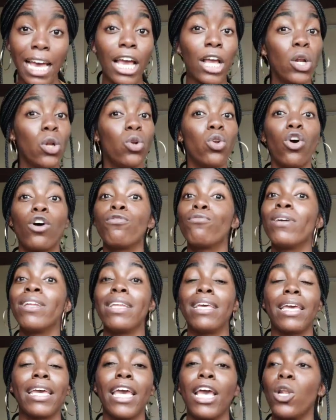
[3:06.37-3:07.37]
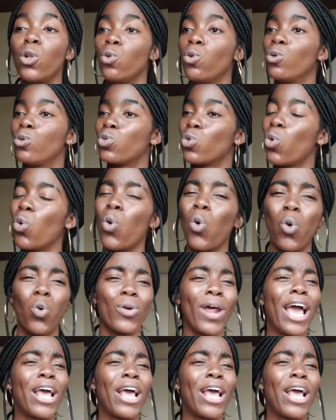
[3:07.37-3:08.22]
I love when the hair looks old.